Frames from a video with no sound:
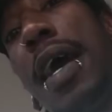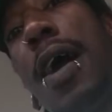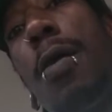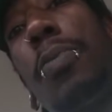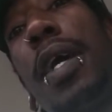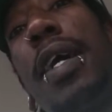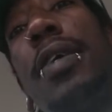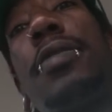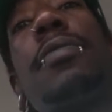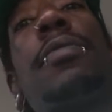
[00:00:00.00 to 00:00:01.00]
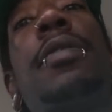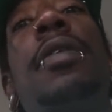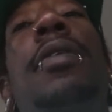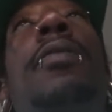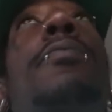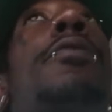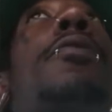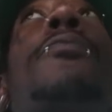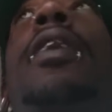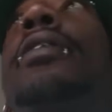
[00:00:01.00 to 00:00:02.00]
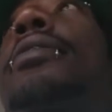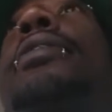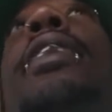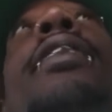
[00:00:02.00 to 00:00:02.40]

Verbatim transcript: Al Blaze. We're gonna rock this thing